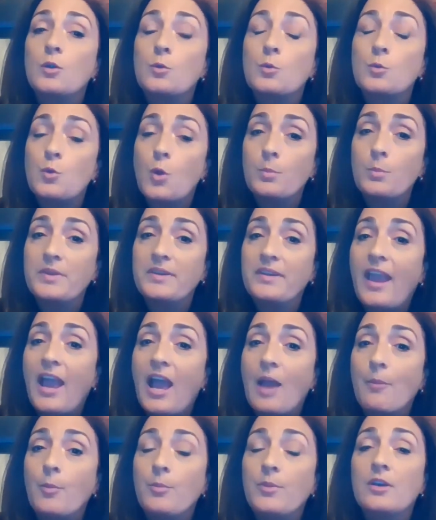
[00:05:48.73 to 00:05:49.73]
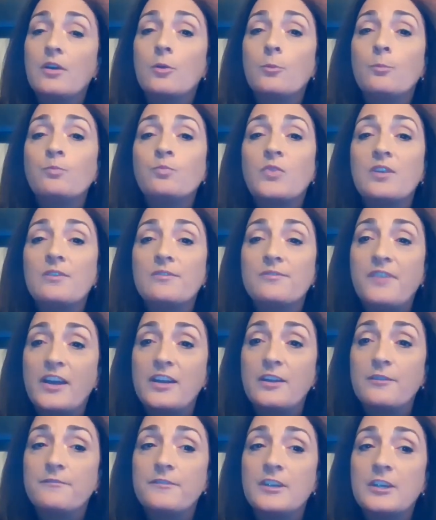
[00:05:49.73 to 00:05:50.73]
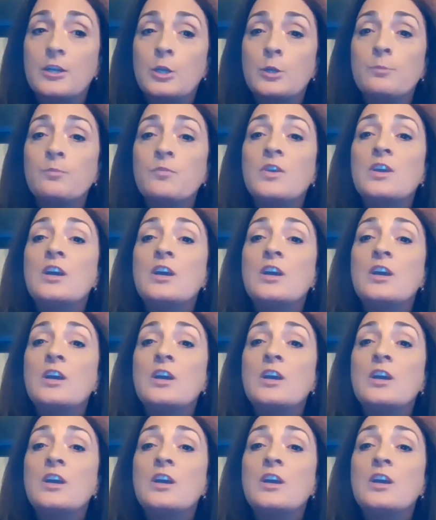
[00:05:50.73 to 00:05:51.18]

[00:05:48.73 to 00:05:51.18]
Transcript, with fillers: Roman chamomile, vetiver,